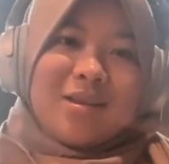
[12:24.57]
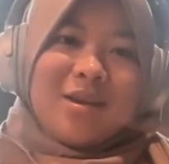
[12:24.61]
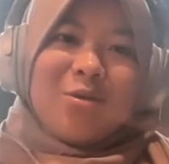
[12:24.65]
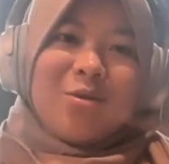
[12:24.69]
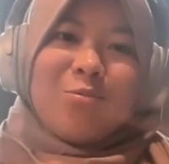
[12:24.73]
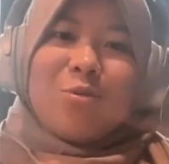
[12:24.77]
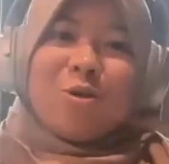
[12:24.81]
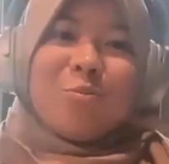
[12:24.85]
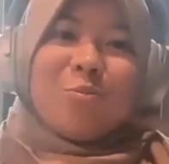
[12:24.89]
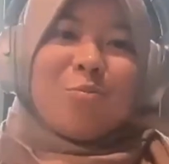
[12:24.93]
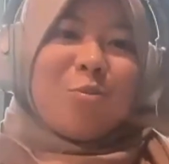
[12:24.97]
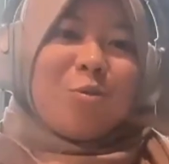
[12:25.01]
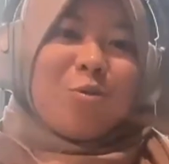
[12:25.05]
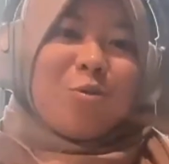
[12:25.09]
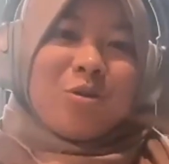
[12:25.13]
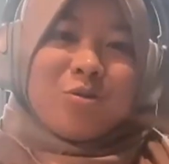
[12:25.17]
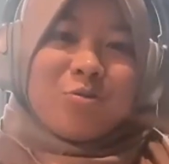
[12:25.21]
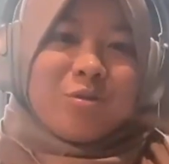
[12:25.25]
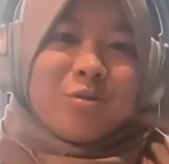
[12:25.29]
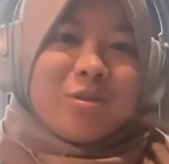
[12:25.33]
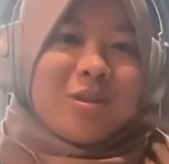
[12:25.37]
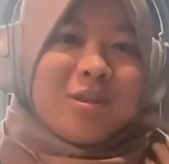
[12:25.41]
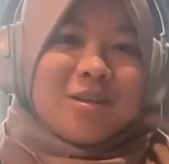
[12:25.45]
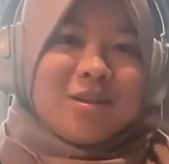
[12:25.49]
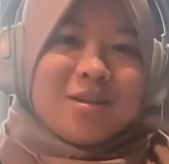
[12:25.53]
They were born
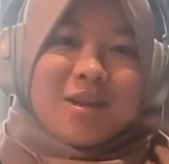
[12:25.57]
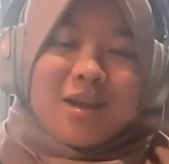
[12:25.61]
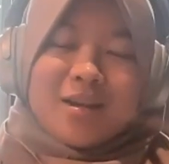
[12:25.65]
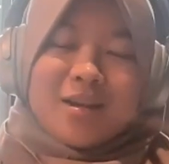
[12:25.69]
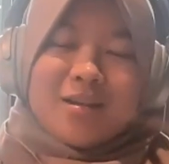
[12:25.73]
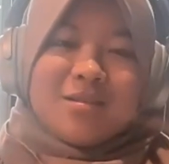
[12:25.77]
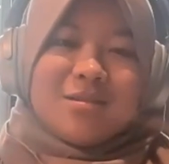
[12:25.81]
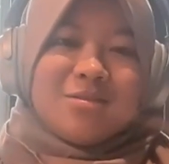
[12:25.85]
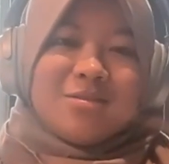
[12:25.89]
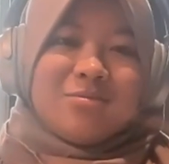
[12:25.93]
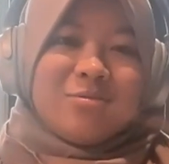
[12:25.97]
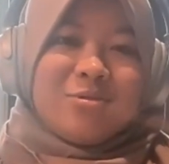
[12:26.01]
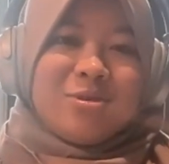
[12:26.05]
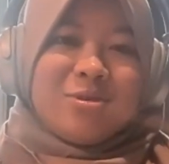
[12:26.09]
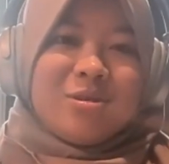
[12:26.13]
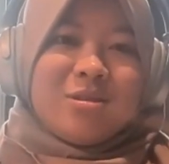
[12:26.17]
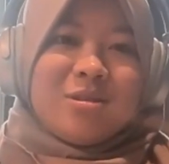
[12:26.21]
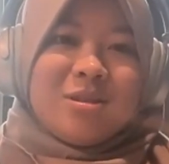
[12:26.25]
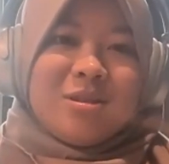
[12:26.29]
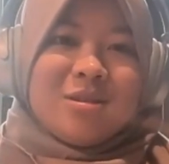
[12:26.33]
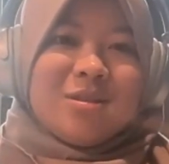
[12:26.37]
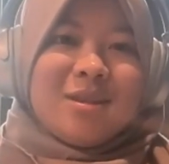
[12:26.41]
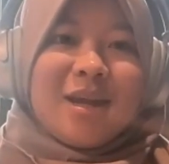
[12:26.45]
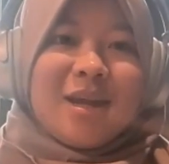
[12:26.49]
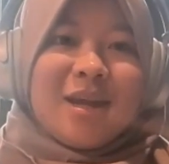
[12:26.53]
with
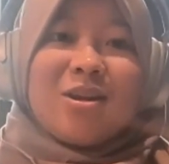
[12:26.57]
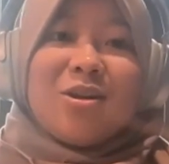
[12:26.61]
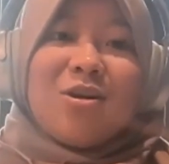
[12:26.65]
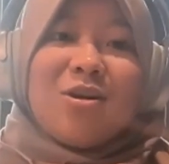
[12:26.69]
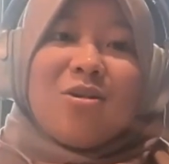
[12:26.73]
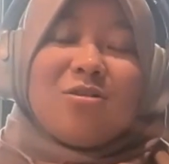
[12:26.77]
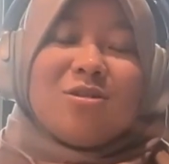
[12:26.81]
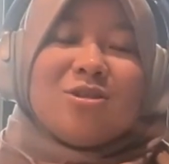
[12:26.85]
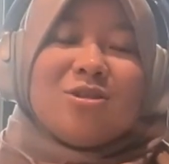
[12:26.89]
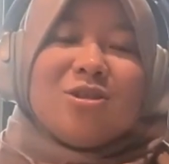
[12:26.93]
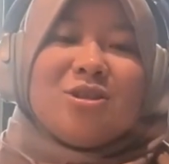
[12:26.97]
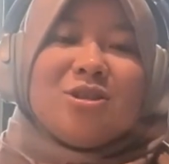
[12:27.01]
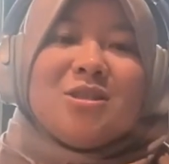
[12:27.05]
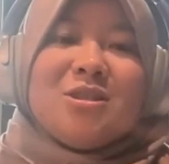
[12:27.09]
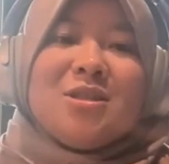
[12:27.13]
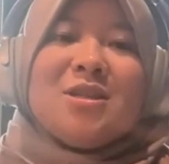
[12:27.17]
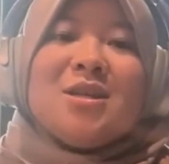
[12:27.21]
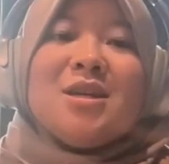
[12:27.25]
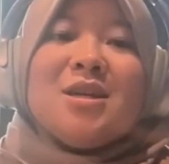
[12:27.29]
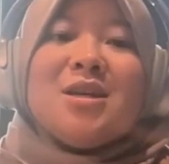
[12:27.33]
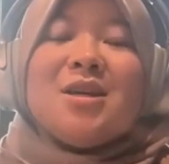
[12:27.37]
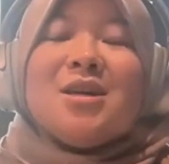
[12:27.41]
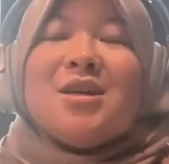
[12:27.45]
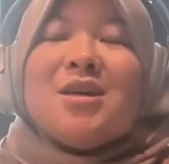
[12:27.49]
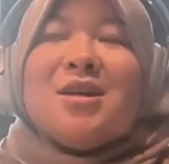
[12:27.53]
the technology,
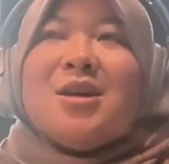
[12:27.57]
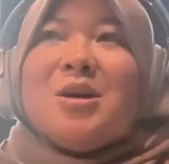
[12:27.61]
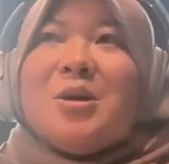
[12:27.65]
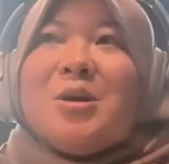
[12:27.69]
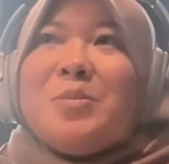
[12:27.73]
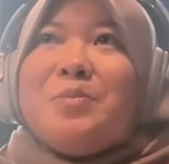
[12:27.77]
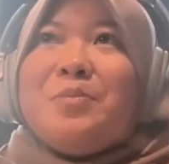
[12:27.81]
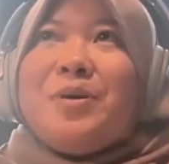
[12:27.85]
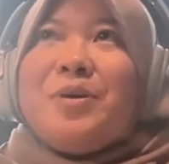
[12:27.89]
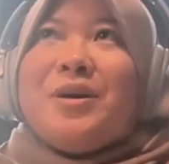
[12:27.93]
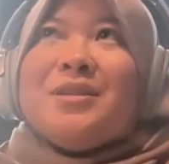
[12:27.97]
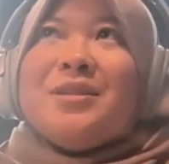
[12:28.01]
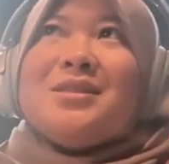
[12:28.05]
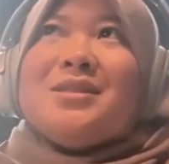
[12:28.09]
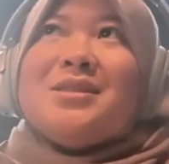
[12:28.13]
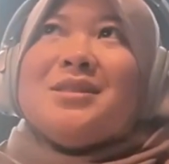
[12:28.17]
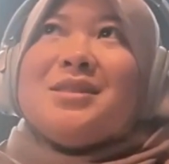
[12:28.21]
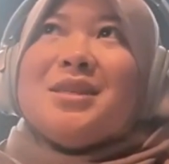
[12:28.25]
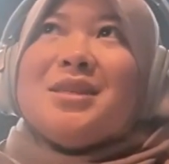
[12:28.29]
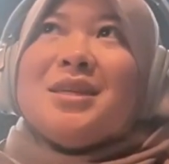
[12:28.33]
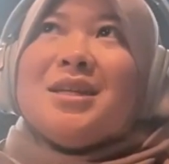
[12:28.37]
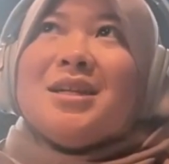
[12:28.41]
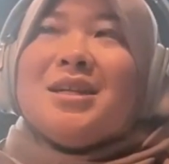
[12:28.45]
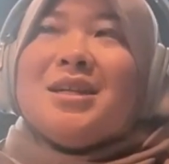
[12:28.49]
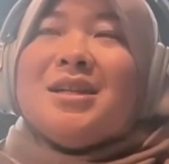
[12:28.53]
but
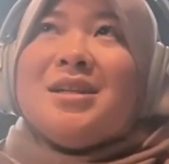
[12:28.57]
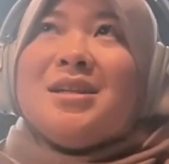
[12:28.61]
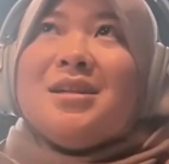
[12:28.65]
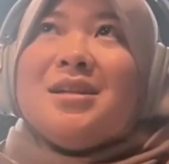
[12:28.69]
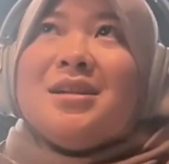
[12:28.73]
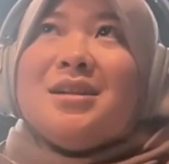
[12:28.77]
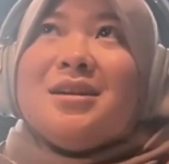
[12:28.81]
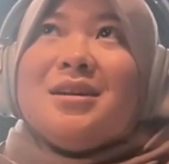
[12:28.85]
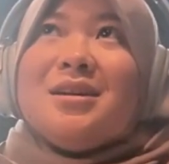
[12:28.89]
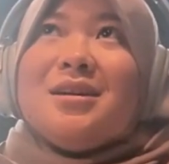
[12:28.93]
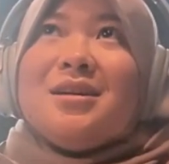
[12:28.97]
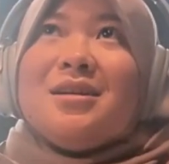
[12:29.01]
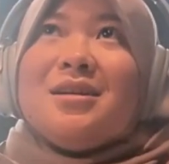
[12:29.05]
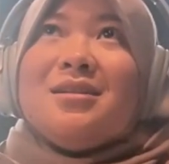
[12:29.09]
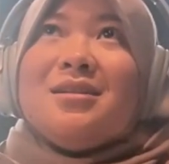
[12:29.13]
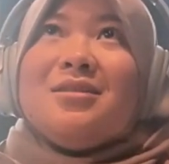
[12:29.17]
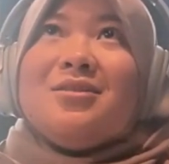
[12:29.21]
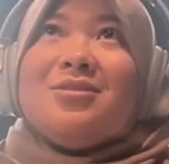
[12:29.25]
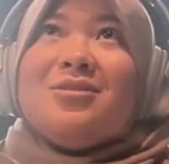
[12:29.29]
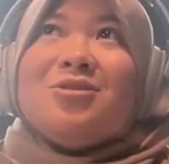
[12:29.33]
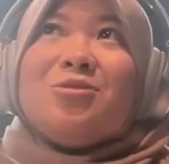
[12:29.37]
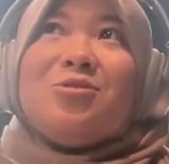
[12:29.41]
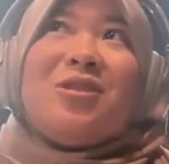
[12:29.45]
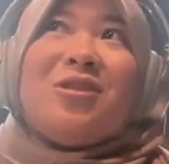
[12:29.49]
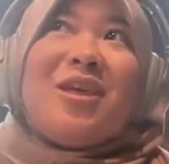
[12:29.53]
still,
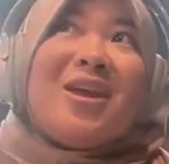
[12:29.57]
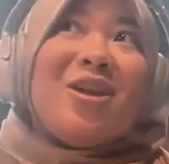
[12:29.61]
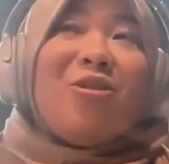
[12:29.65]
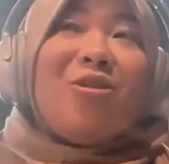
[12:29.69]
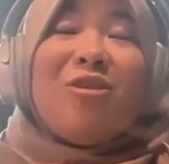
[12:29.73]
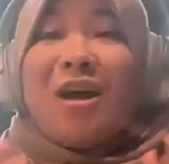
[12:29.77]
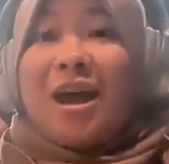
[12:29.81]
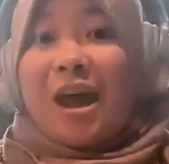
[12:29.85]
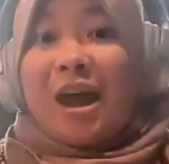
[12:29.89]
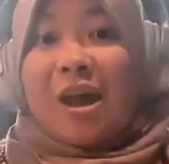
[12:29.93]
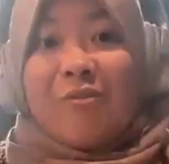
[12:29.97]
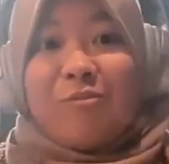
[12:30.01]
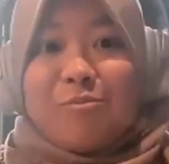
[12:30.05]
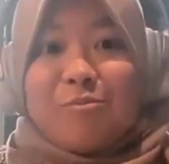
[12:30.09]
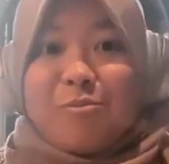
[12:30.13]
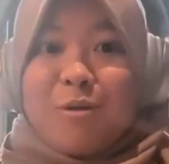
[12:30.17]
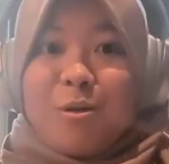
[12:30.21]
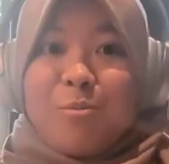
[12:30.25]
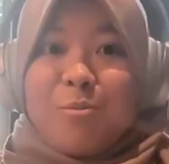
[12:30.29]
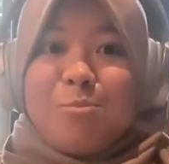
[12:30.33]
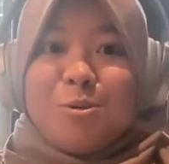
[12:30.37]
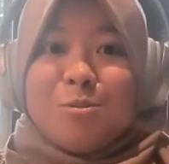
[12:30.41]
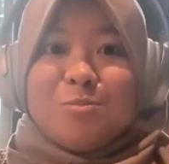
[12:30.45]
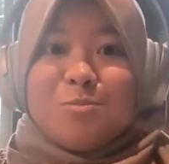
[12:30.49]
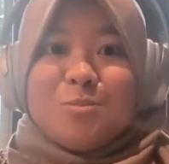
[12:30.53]
so they don't have
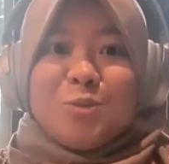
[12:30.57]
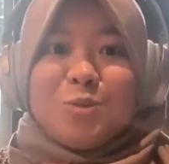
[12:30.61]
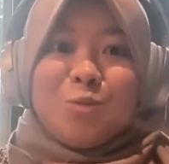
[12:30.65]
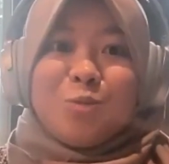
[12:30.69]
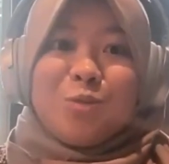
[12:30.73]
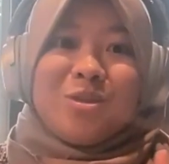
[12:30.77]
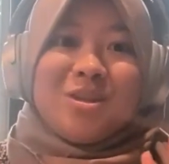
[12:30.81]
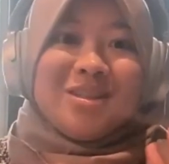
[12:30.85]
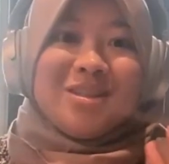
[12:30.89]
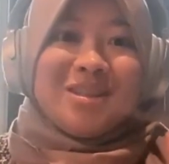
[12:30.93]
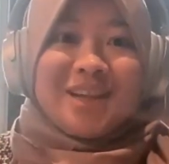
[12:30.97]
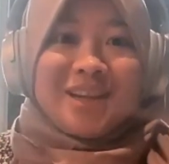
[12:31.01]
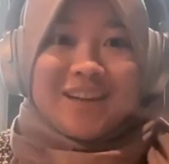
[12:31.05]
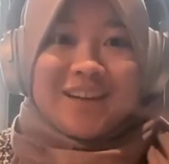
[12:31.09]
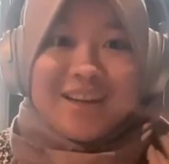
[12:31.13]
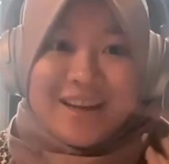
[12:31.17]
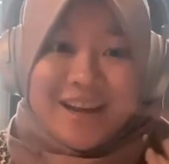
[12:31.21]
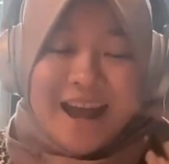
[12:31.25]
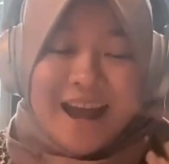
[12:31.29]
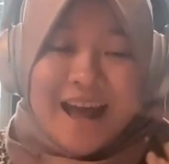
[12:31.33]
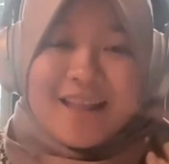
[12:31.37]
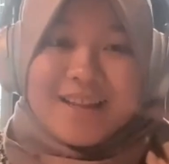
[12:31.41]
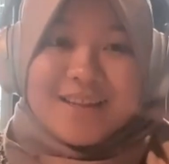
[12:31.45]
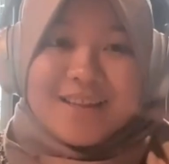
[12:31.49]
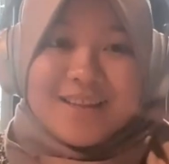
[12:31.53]
problems with the
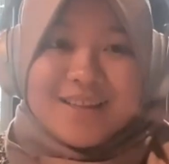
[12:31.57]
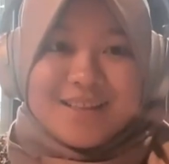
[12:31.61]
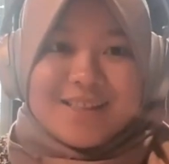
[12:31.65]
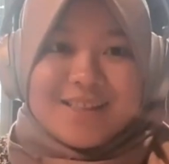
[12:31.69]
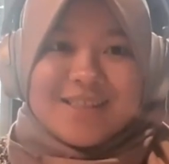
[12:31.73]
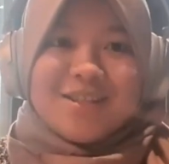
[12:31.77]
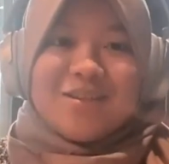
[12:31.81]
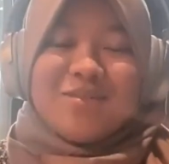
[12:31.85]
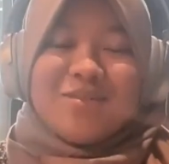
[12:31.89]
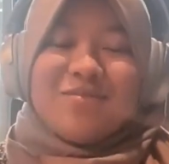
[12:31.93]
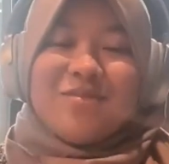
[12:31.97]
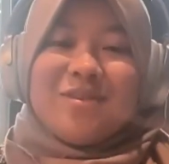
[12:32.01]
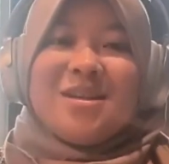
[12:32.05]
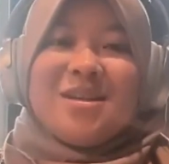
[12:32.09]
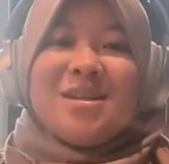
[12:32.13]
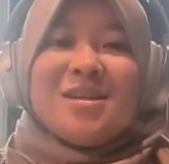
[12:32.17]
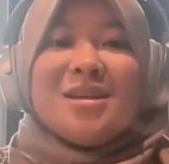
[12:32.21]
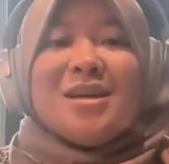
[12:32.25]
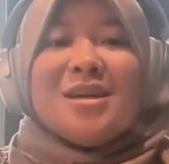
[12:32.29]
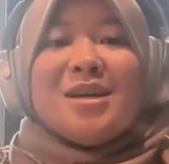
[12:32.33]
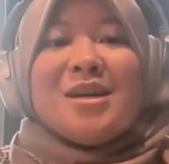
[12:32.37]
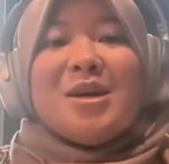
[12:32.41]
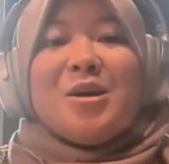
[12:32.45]
technicalities of it.